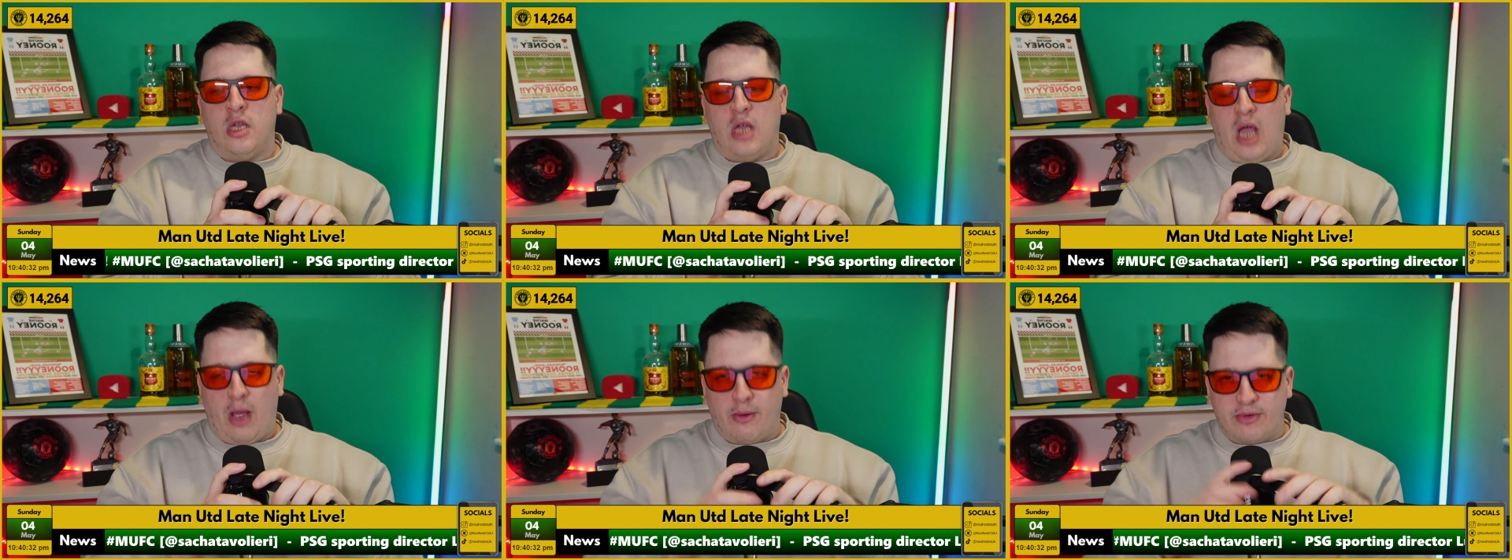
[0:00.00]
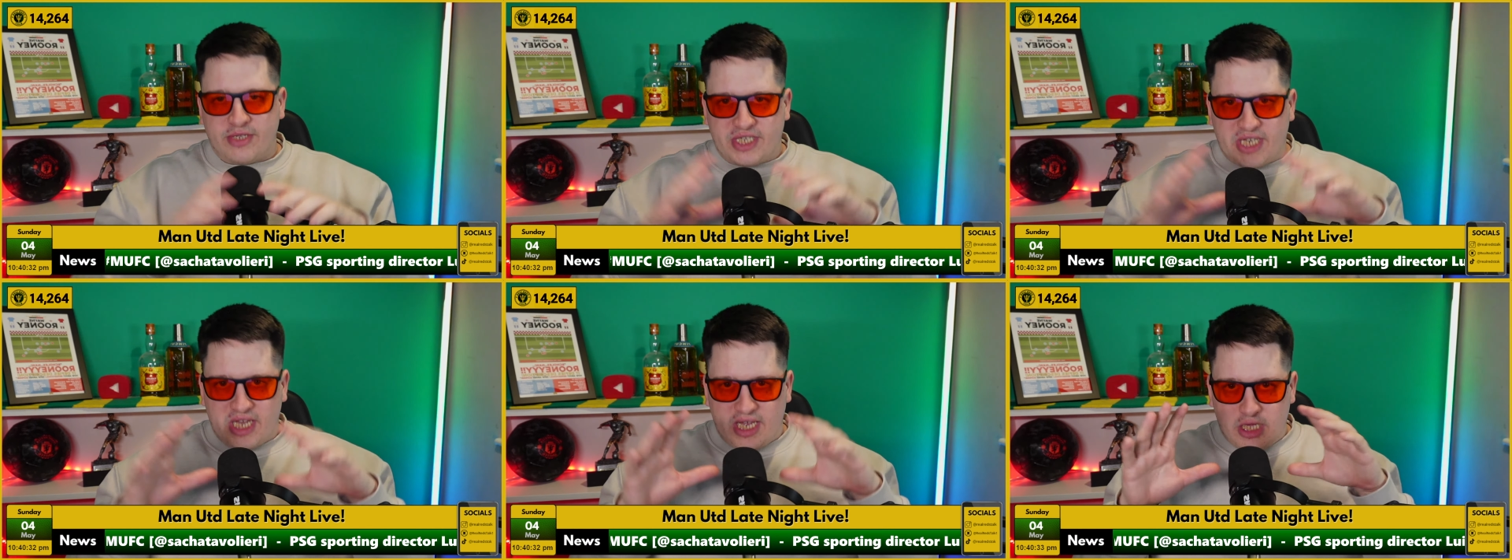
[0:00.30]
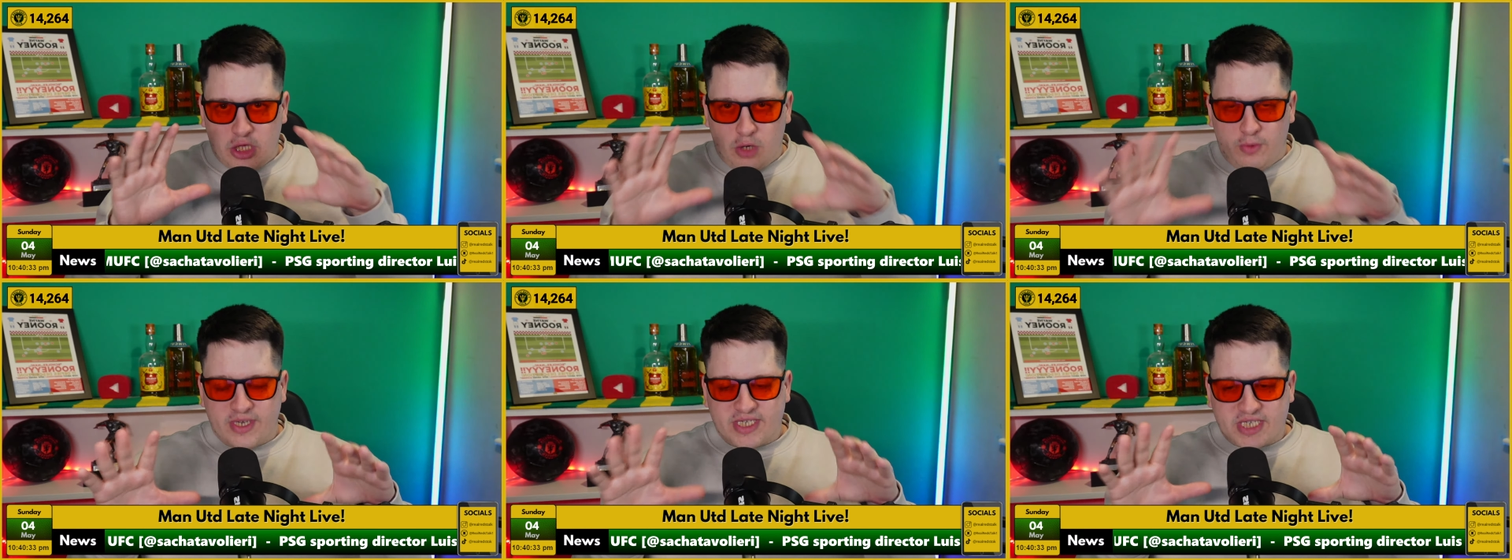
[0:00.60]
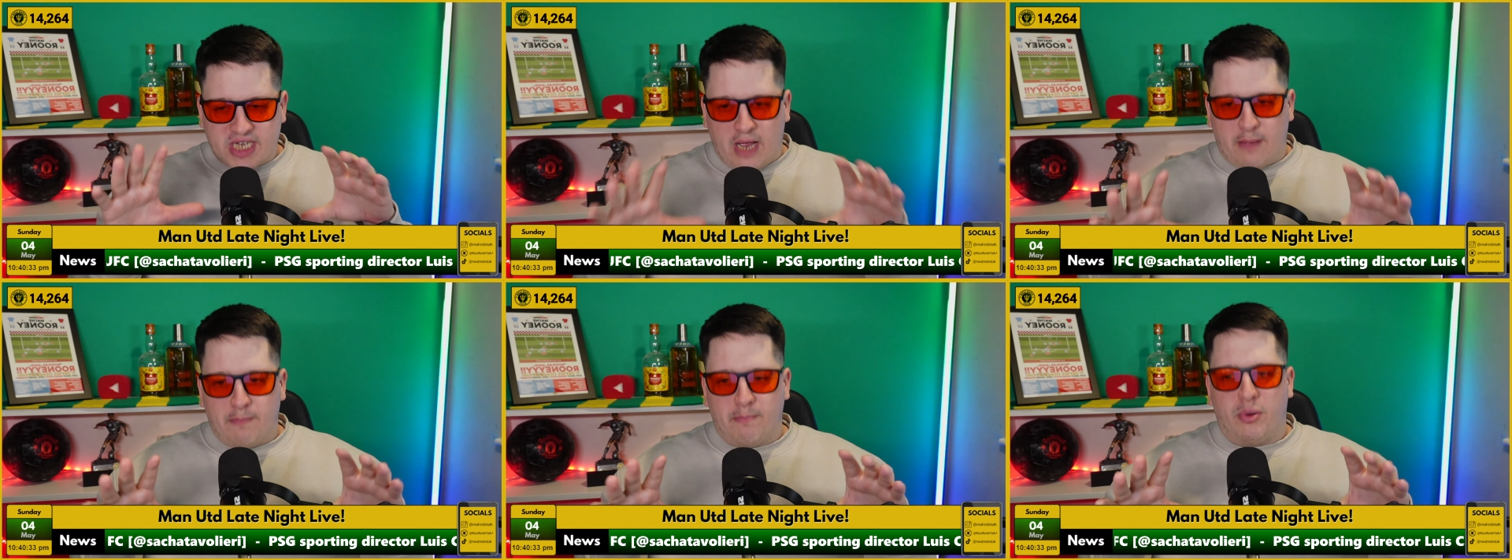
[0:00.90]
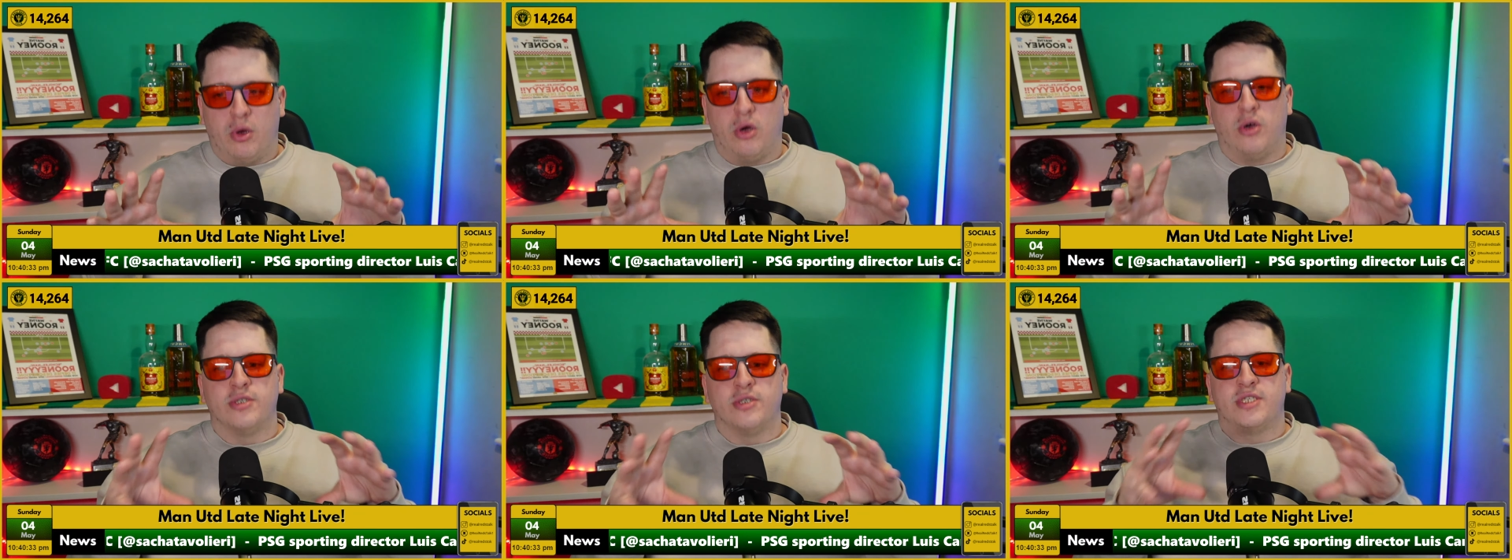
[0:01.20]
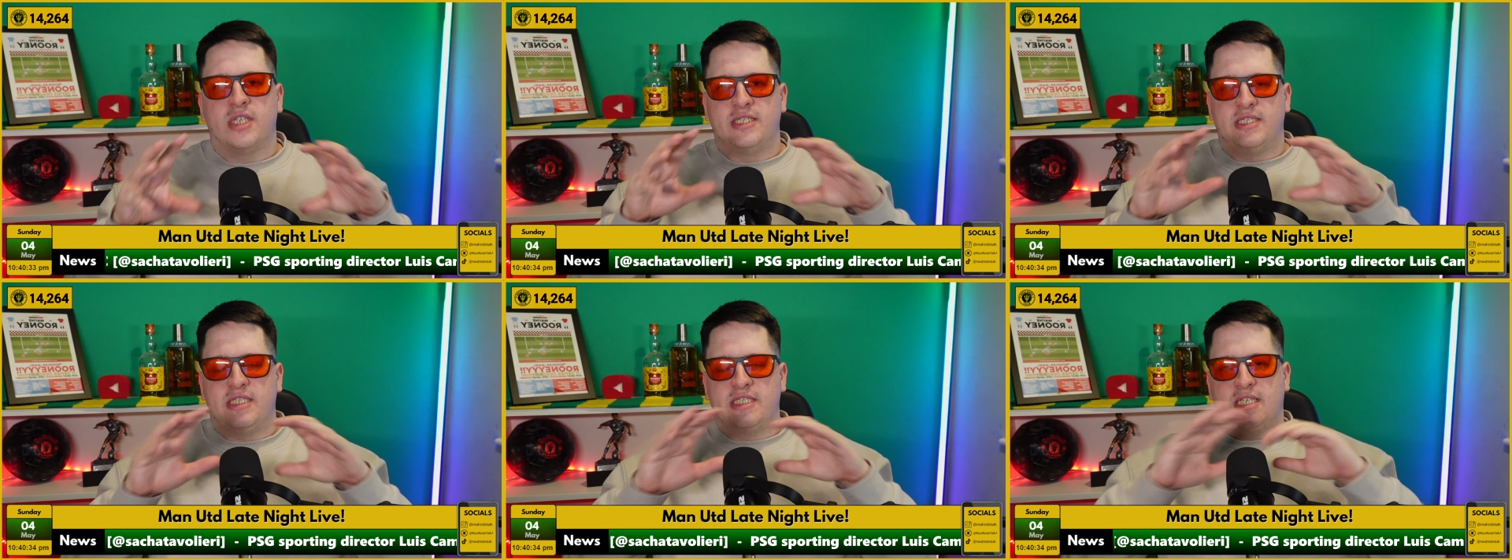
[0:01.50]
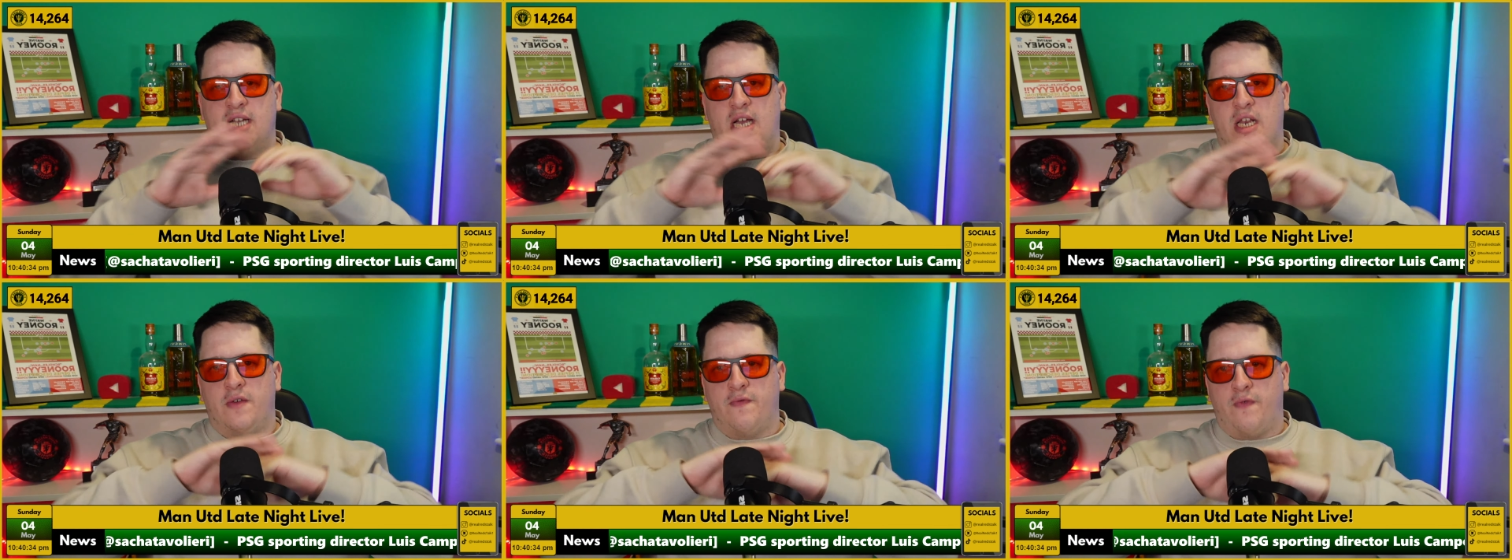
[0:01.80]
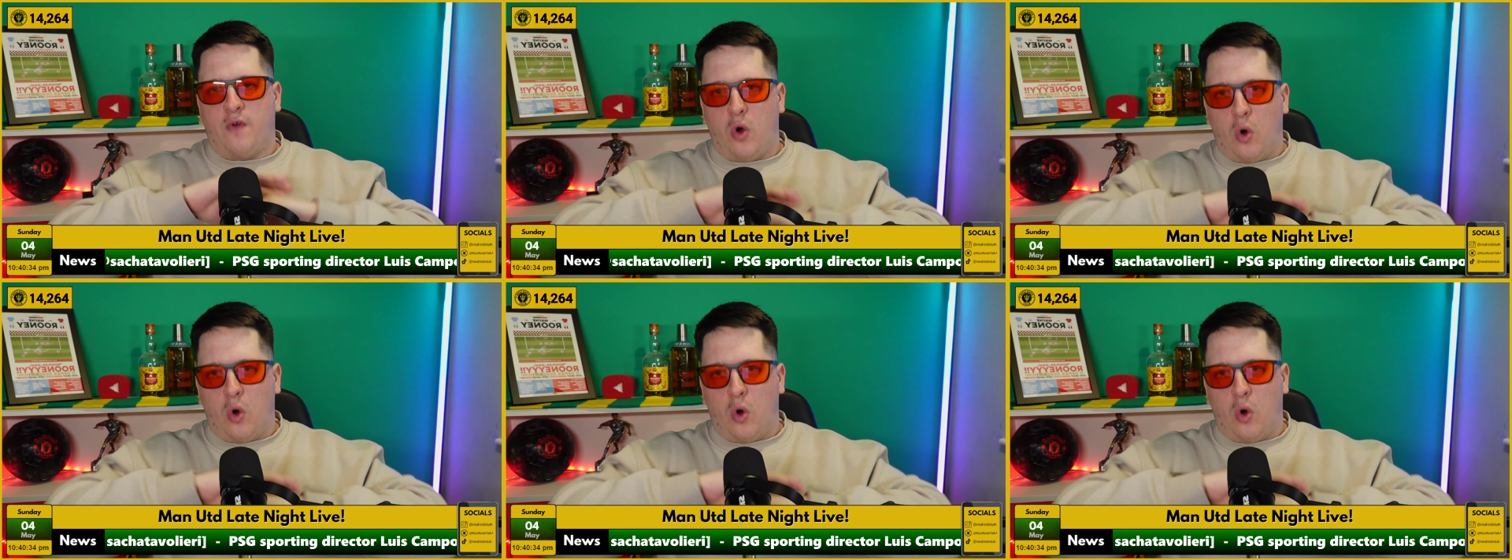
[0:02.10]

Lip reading: I would see Luis Campos as this kind of